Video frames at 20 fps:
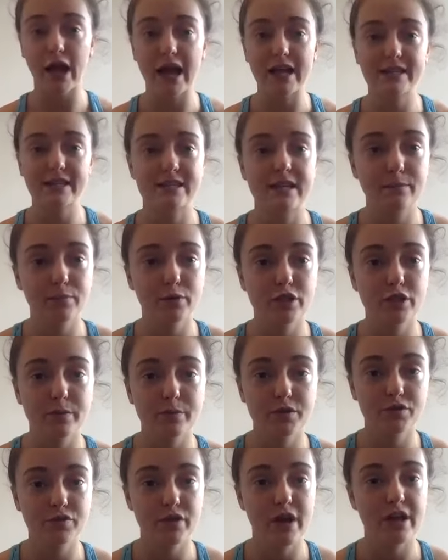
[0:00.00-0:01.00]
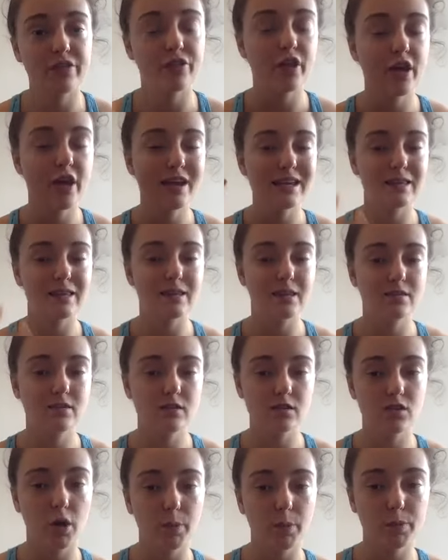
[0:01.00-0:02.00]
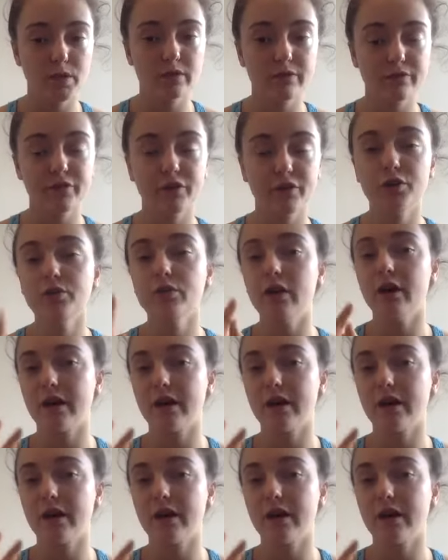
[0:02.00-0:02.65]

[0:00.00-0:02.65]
handstand push-up strength, this is the option for you.